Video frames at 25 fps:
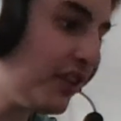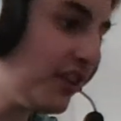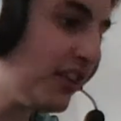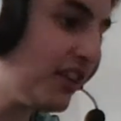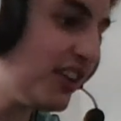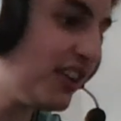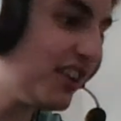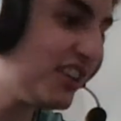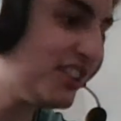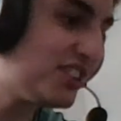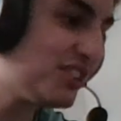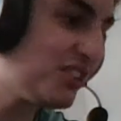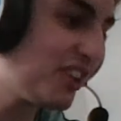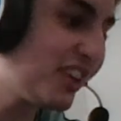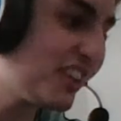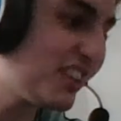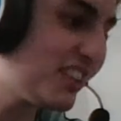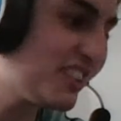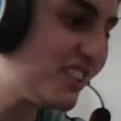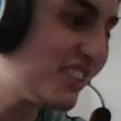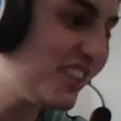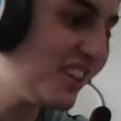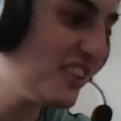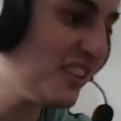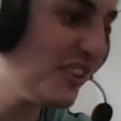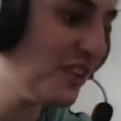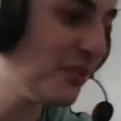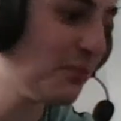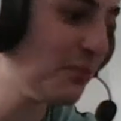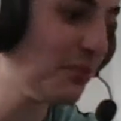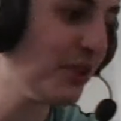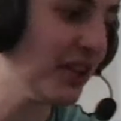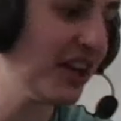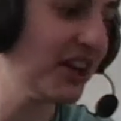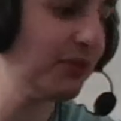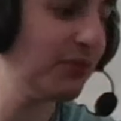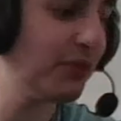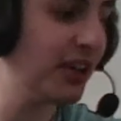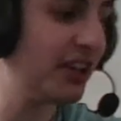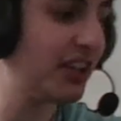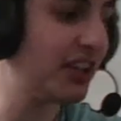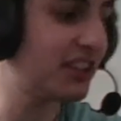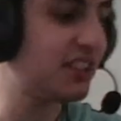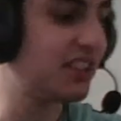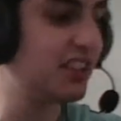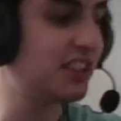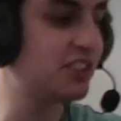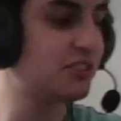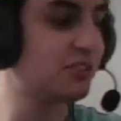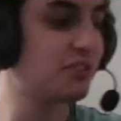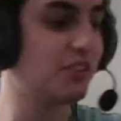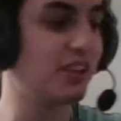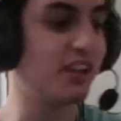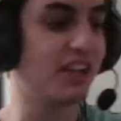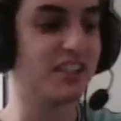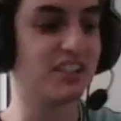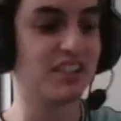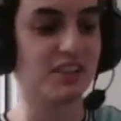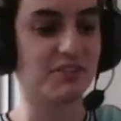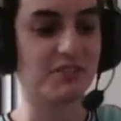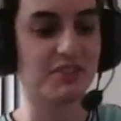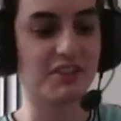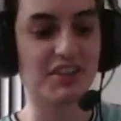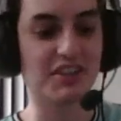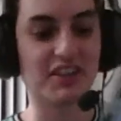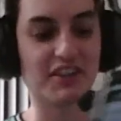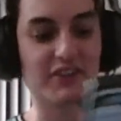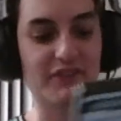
So I got the $10 blind box. Here's what I ended up getting.